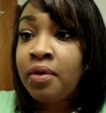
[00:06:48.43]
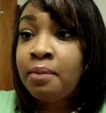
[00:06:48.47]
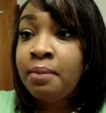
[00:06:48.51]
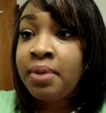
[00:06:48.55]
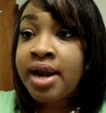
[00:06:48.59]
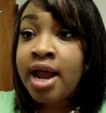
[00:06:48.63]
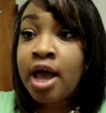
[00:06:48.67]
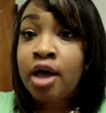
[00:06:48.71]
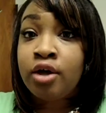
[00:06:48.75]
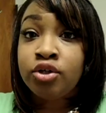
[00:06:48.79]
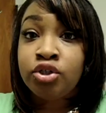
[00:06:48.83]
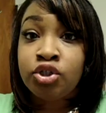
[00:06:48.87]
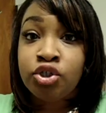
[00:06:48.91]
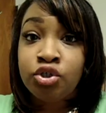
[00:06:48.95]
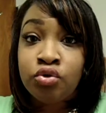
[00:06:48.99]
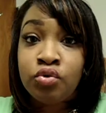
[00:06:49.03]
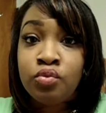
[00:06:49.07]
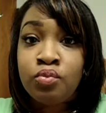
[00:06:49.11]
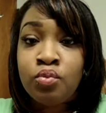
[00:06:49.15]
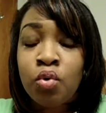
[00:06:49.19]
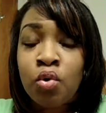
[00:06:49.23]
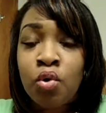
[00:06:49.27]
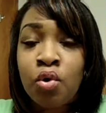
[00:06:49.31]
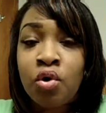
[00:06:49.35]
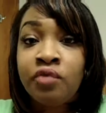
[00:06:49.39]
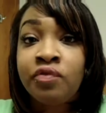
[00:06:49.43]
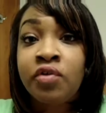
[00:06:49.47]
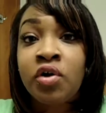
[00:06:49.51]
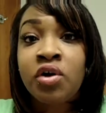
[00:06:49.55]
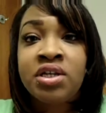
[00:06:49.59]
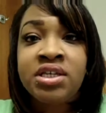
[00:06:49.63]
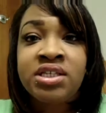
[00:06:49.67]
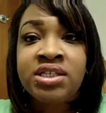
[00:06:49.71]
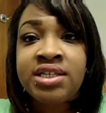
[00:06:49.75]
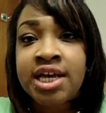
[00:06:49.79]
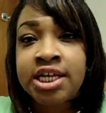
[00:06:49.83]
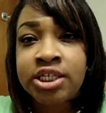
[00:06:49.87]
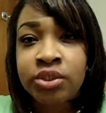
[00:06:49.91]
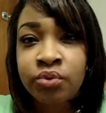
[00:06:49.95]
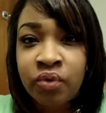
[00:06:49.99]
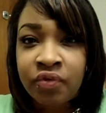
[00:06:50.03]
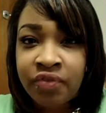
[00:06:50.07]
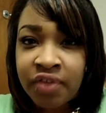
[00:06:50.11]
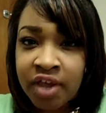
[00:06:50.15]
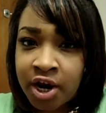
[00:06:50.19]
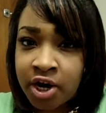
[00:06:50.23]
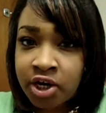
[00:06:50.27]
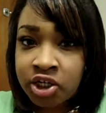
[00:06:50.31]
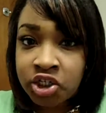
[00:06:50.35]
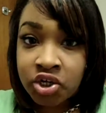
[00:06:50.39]
but I'll do more roller sets with
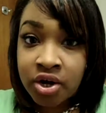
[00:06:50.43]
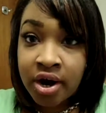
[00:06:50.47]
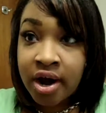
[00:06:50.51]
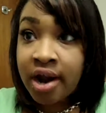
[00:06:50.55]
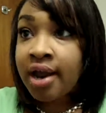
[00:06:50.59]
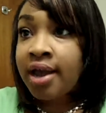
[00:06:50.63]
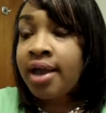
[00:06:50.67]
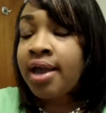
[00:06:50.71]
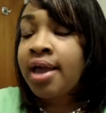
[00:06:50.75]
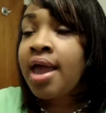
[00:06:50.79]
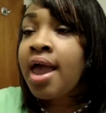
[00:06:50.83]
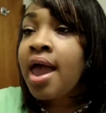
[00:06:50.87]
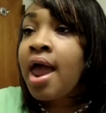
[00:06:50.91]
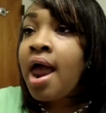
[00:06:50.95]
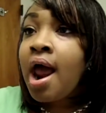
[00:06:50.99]
air drying.